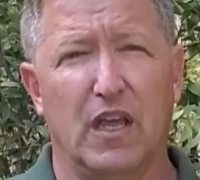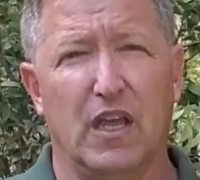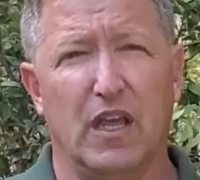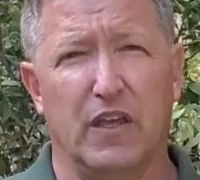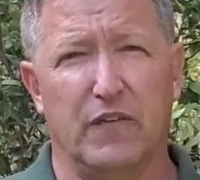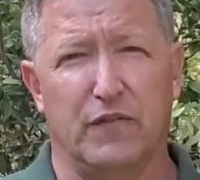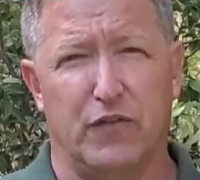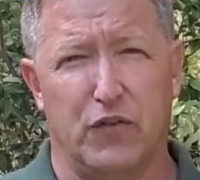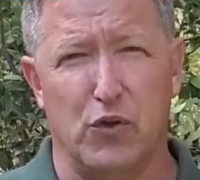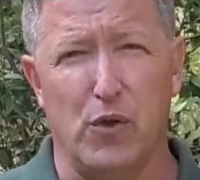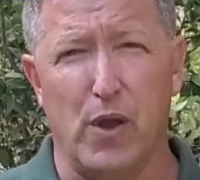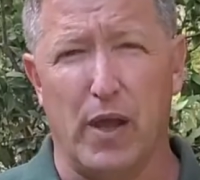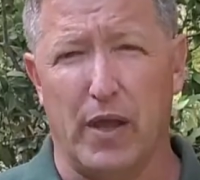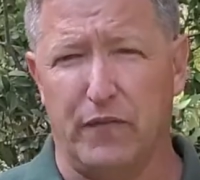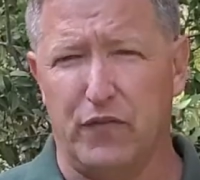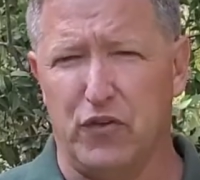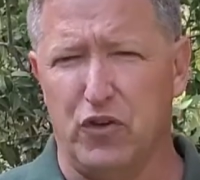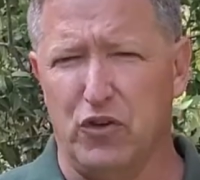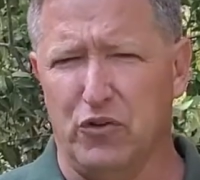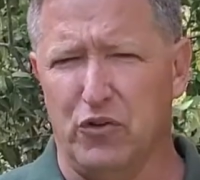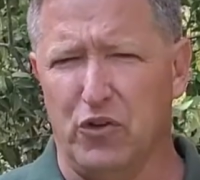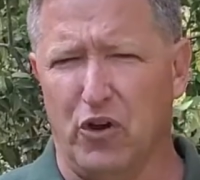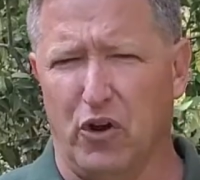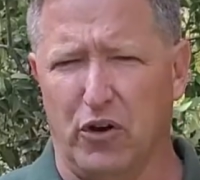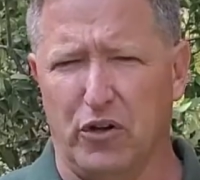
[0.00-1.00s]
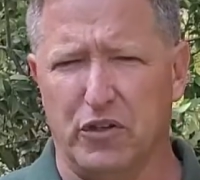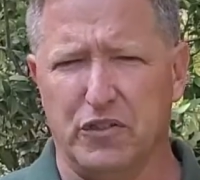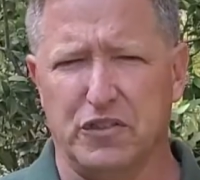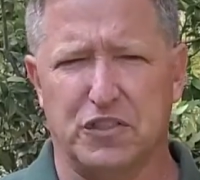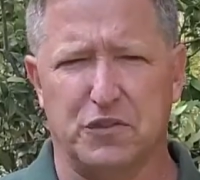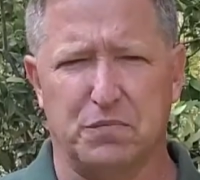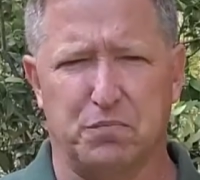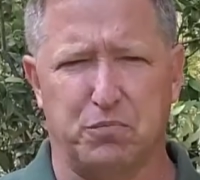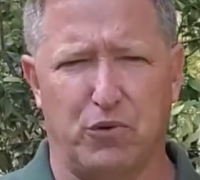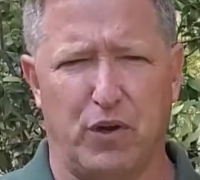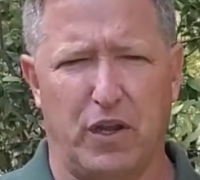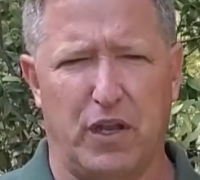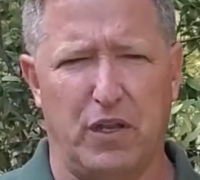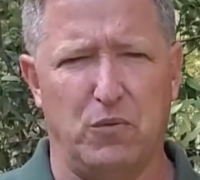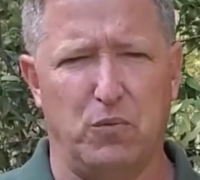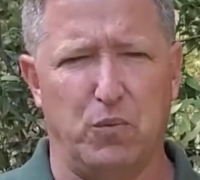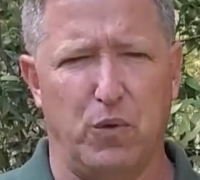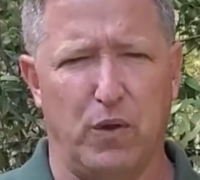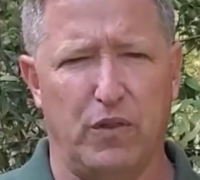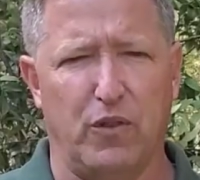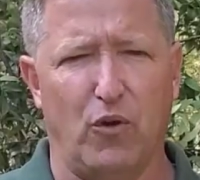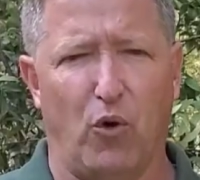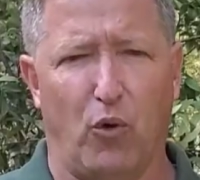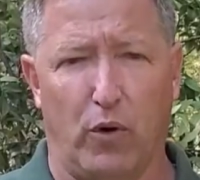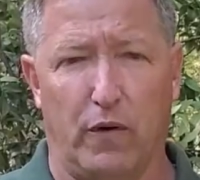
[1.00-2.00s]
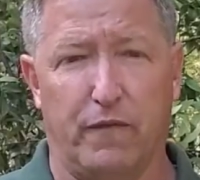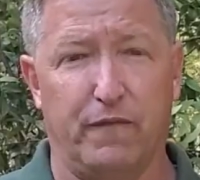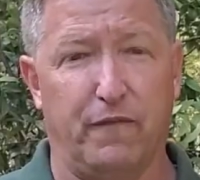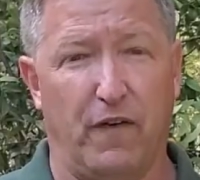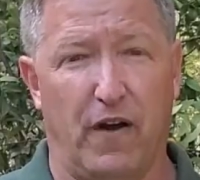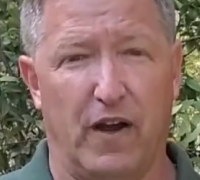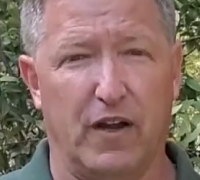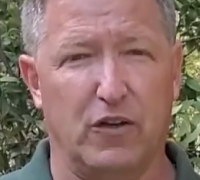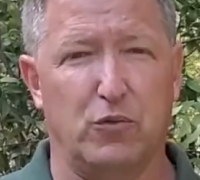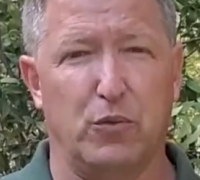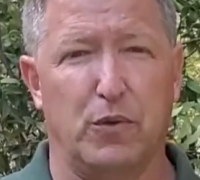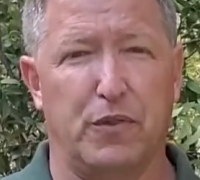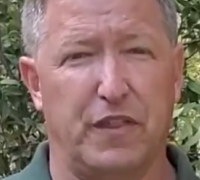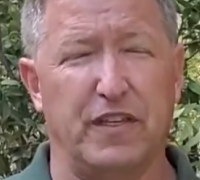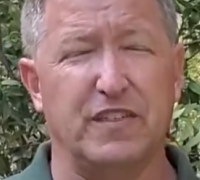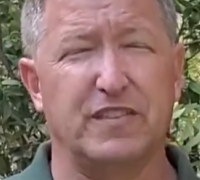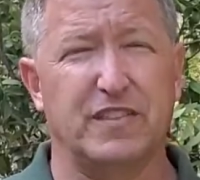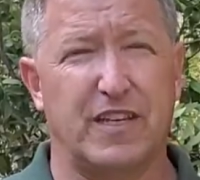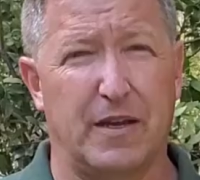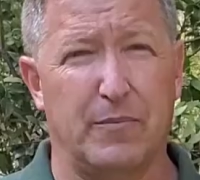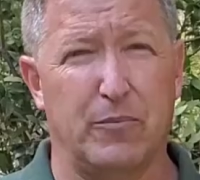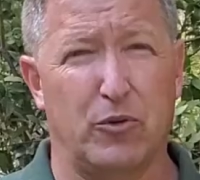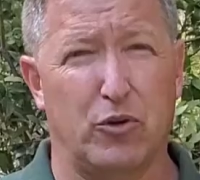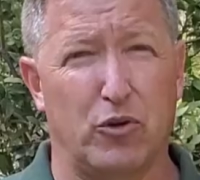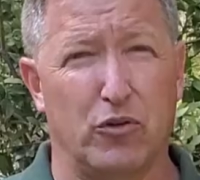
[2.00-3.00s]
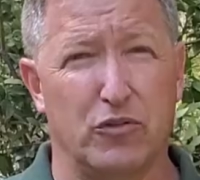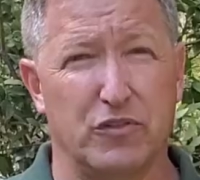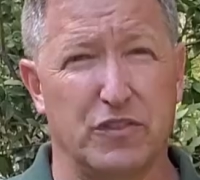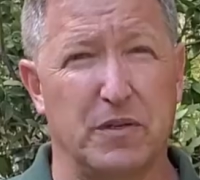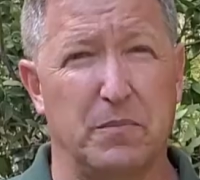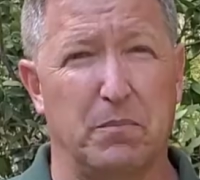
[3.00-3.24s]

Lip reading: If you have your yard sprayed with or fogged with these chemicals,